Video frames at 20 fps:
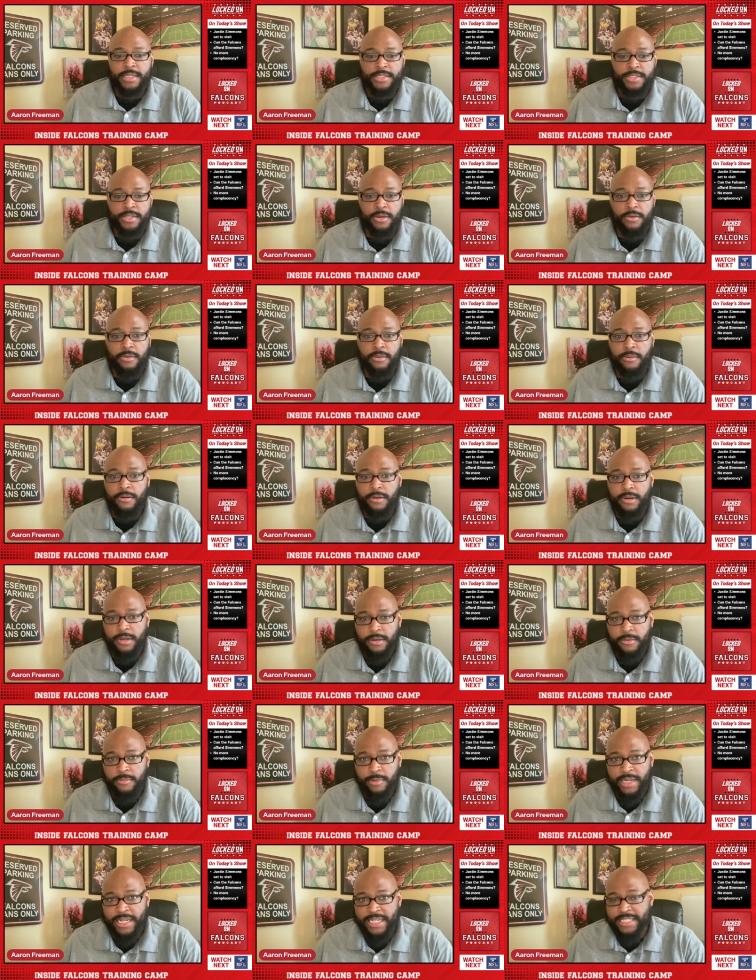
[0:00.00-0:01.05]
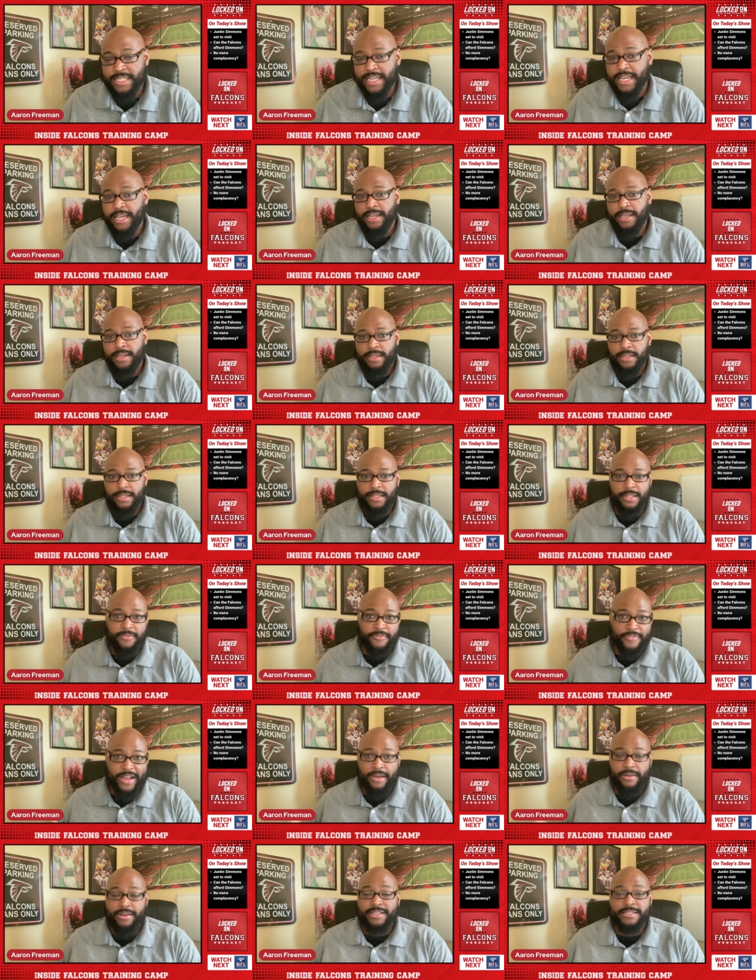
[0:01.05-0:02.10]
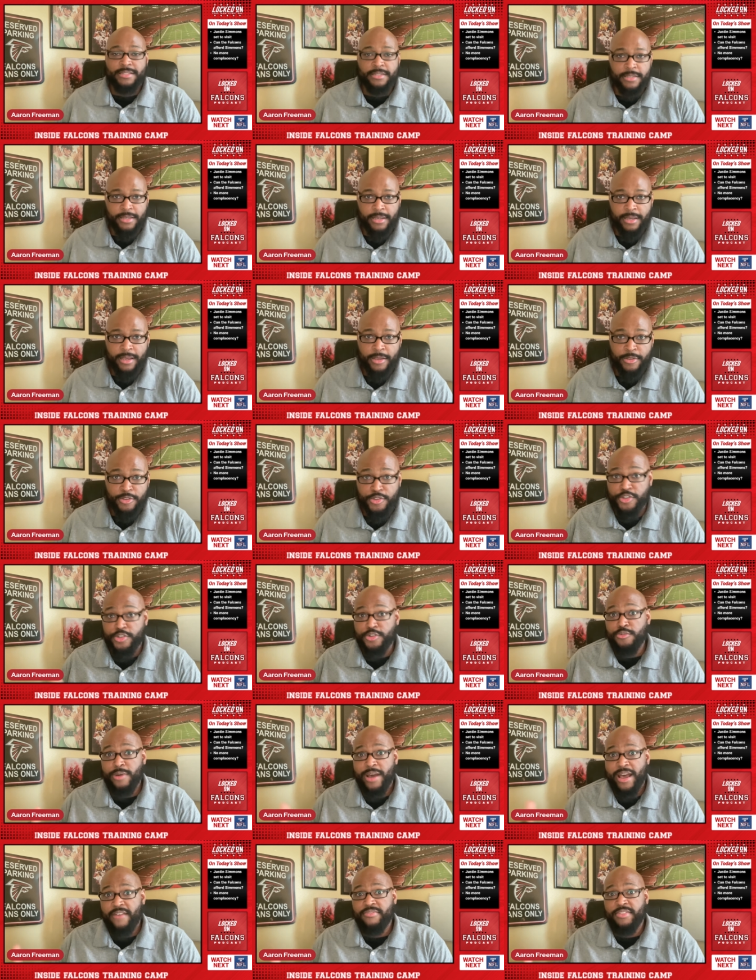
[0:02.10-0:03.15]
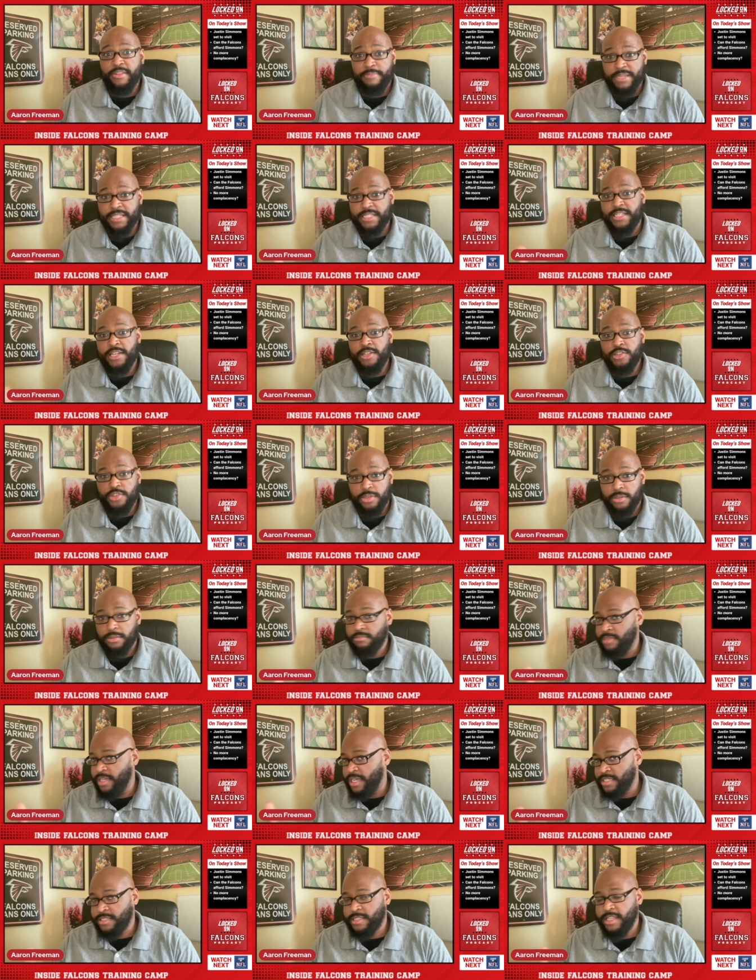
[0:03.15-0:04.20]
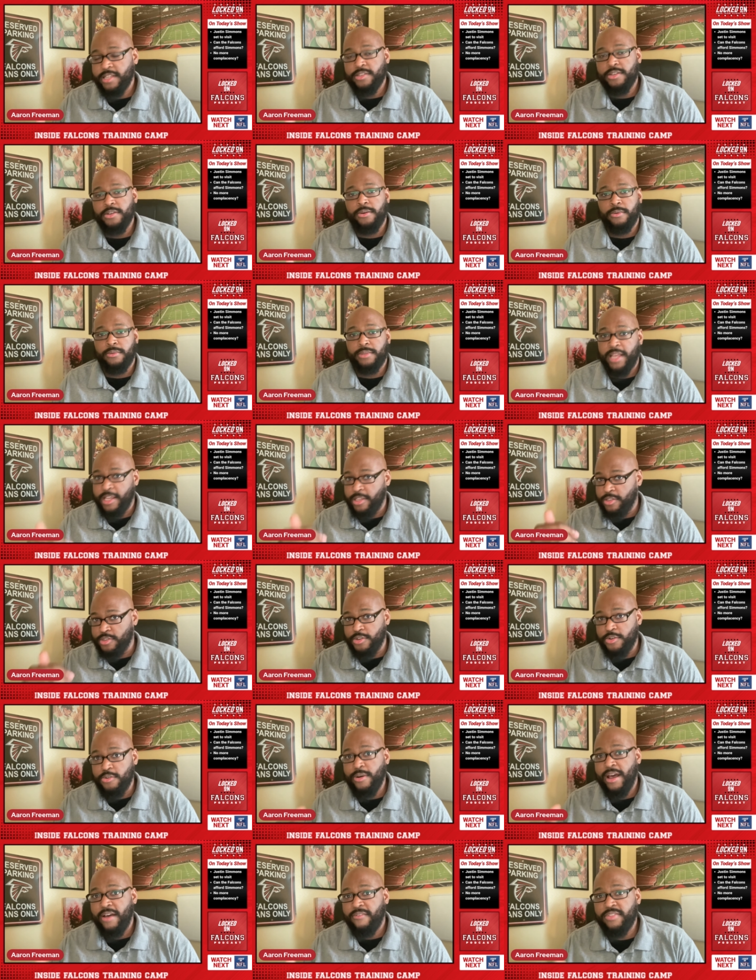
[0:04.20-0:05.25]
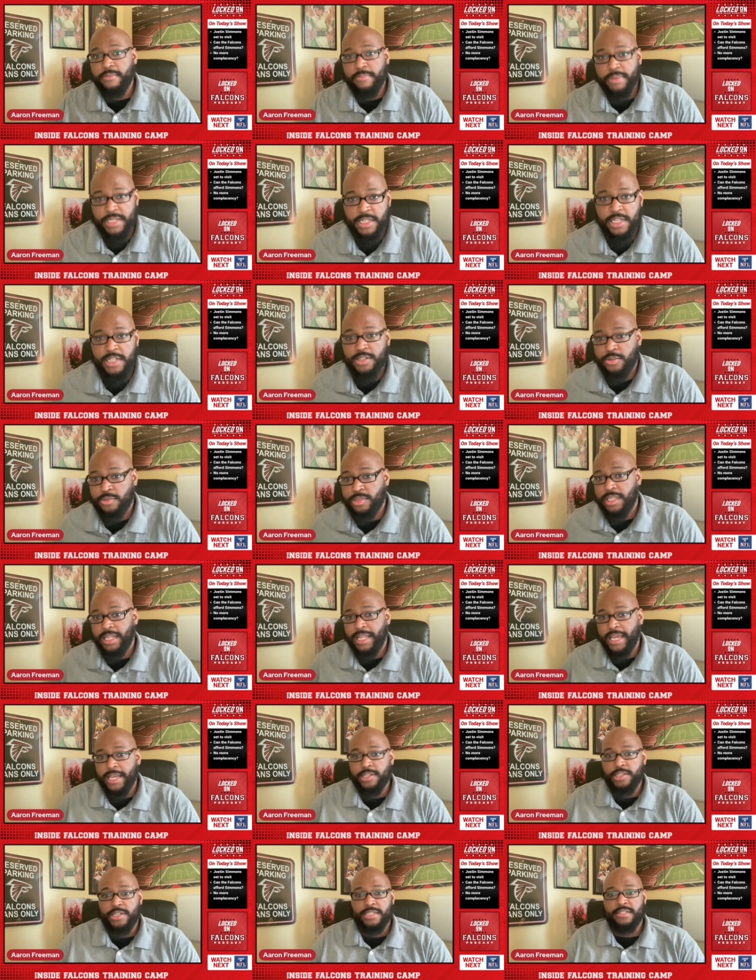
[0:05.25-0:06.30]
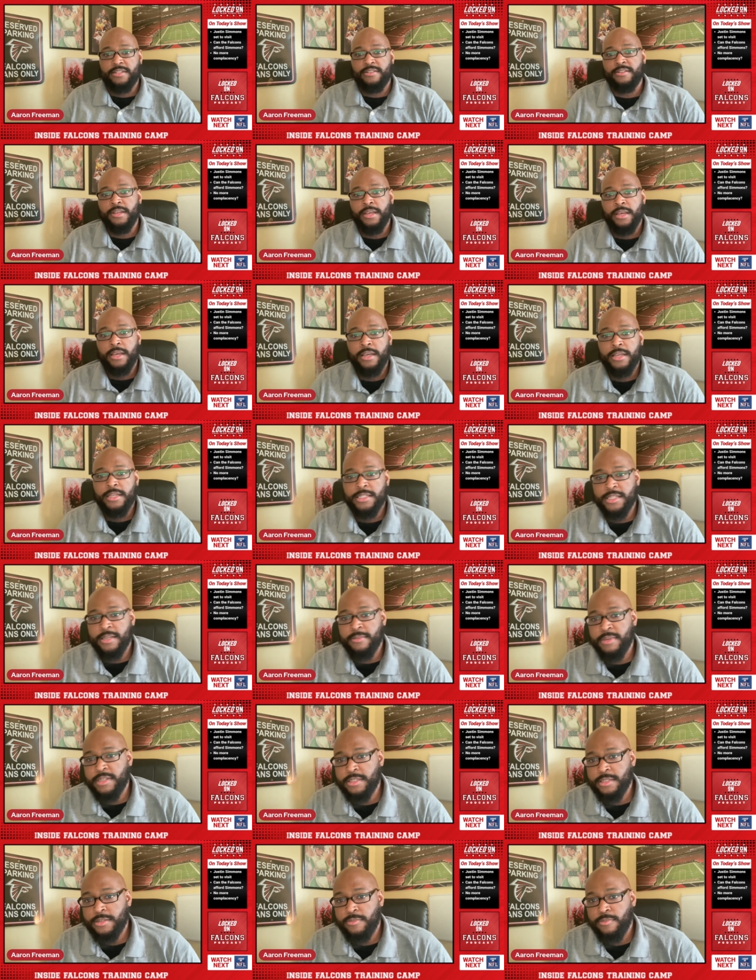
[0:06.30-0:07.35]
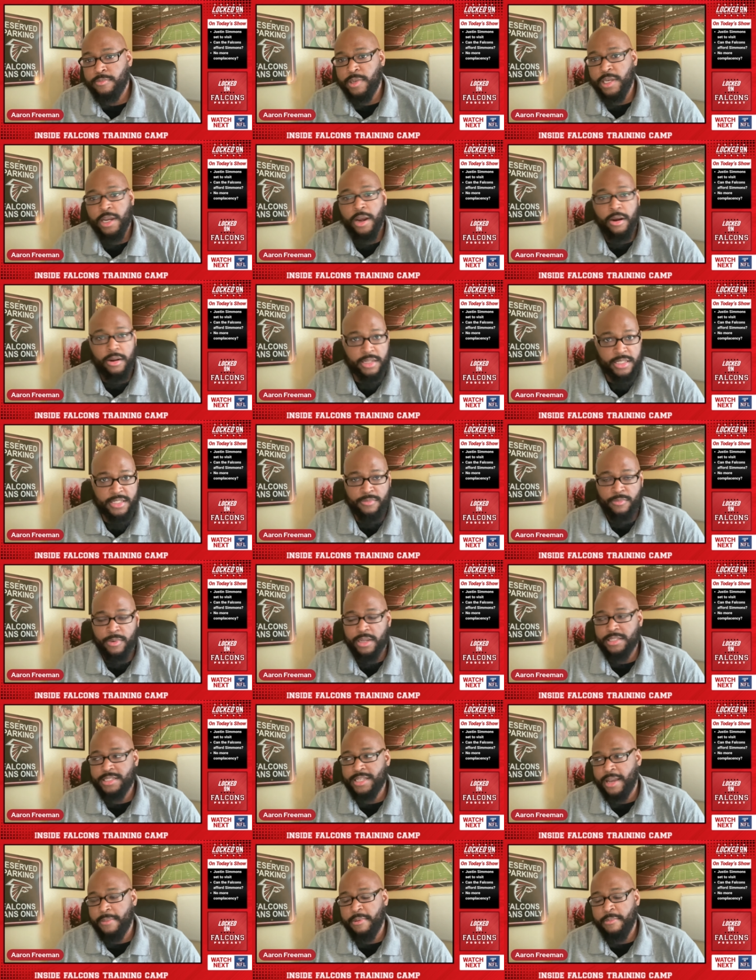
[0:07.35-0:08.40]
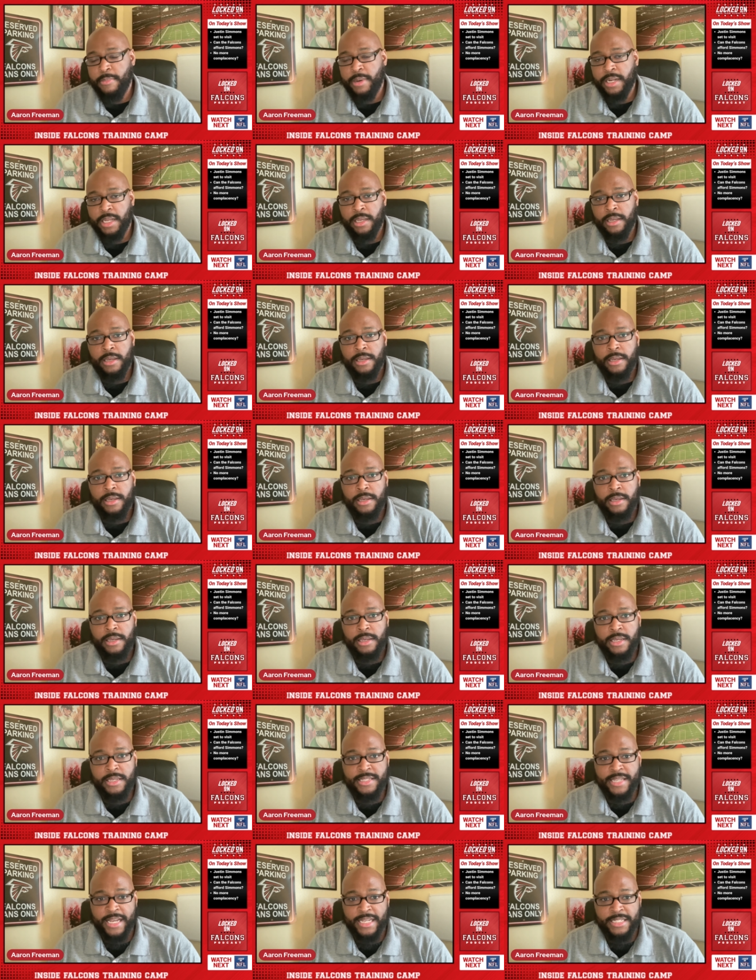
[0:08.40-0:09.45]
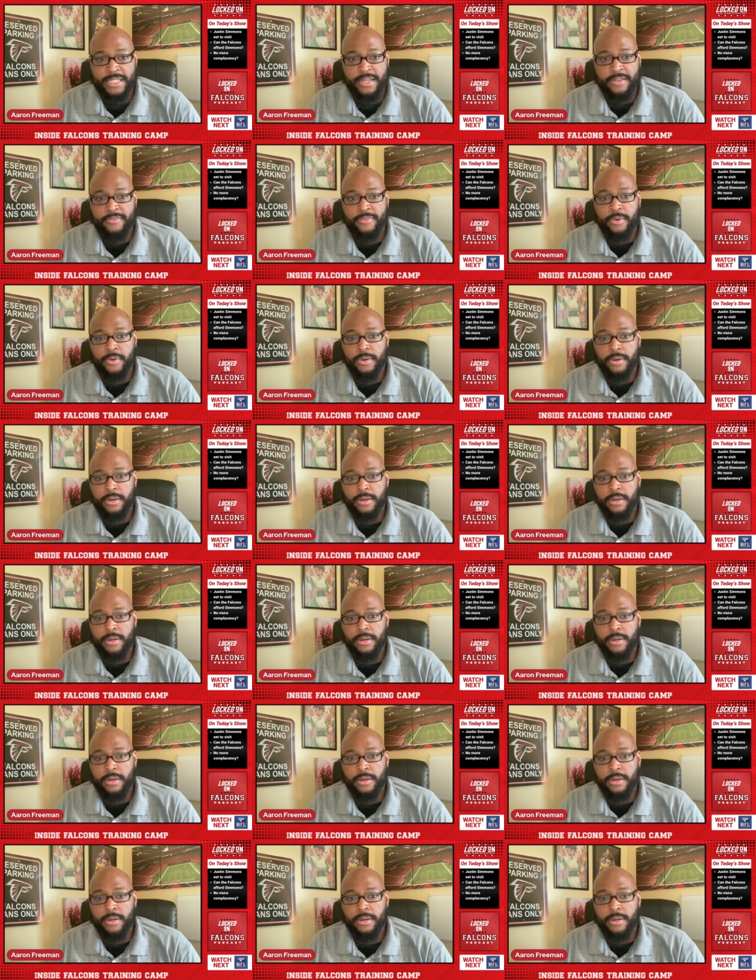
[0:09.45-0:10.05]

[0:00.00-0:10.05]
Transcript: So when I say the Falcons do have the potential, yes, they do. They do have the potential to land Justin Simmons, regardless of what type of money he's asking for.